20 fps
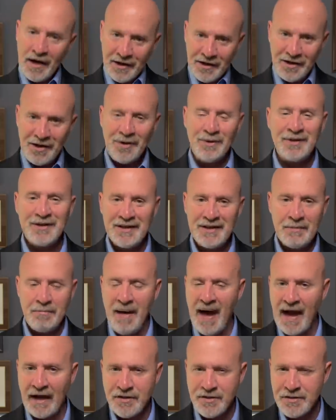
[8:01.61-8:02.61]
going to go into the
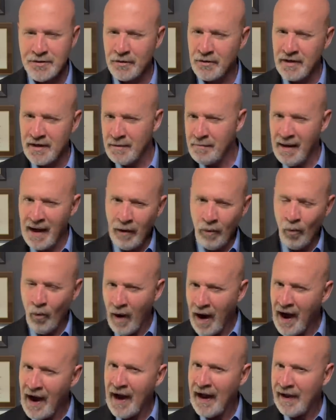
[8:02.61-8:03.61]
backstory about
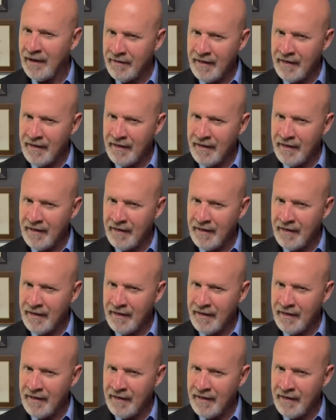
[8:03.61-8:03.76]
why